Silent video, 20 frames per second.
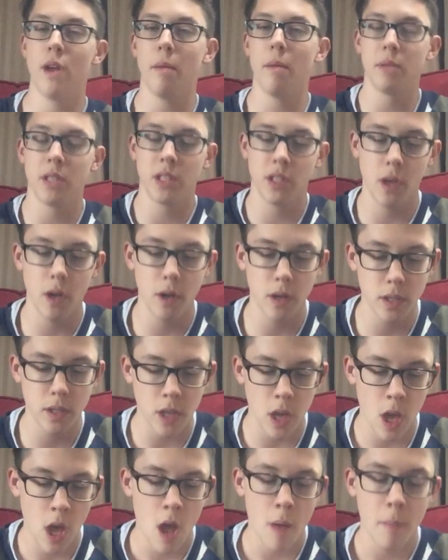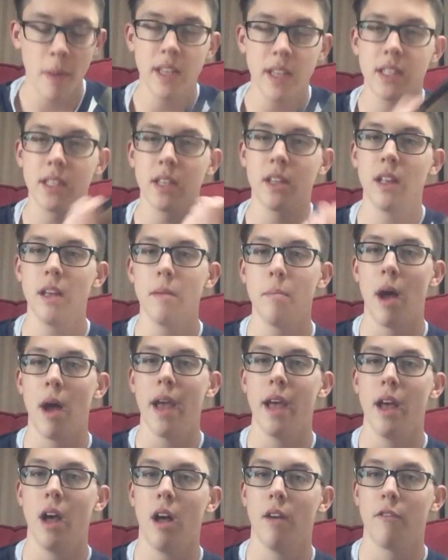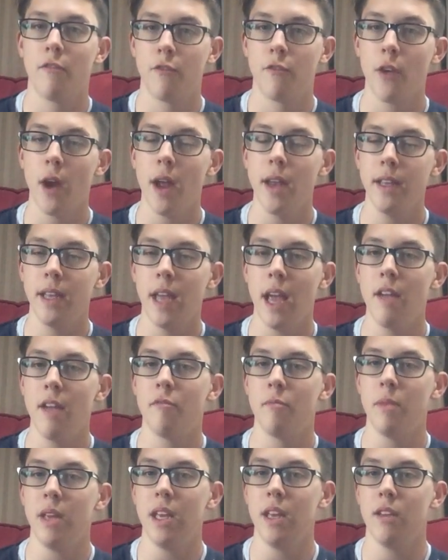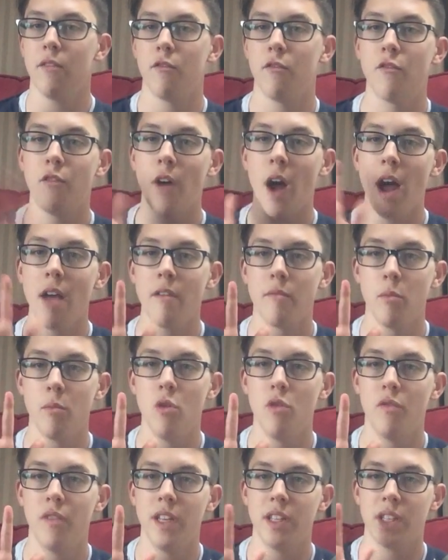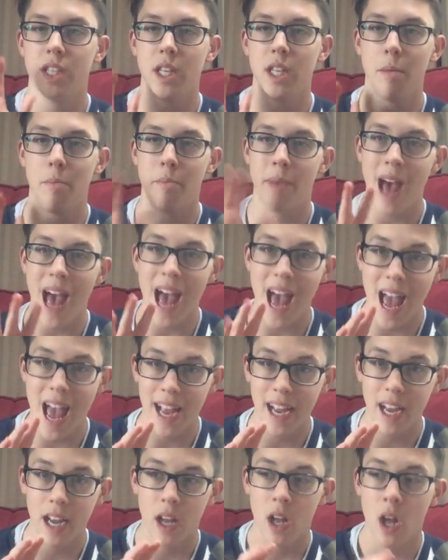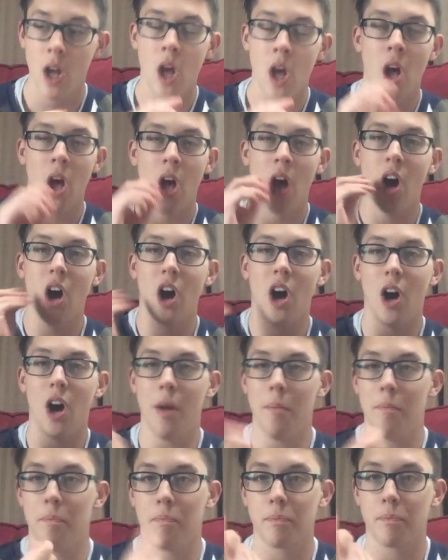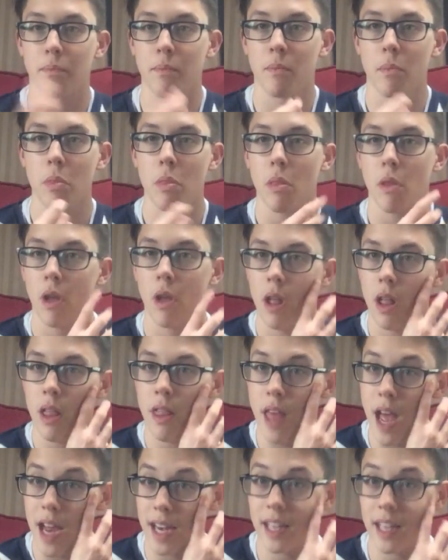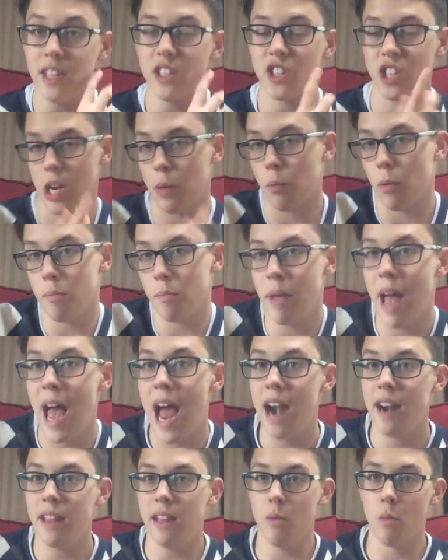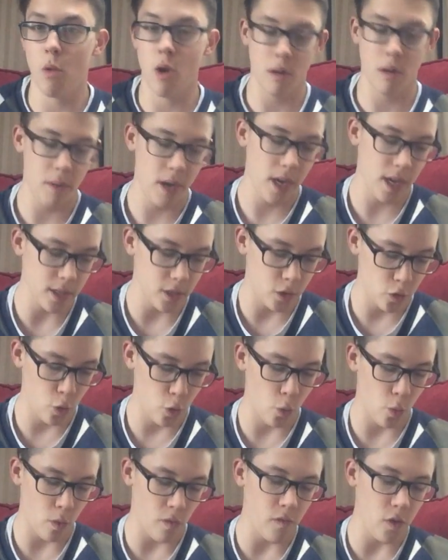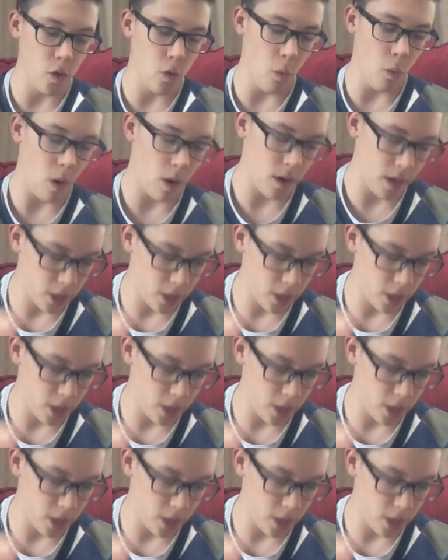3 episodes, basically my friend gave me 5 movies in a bag that he said were bad, and he wanted me to do a review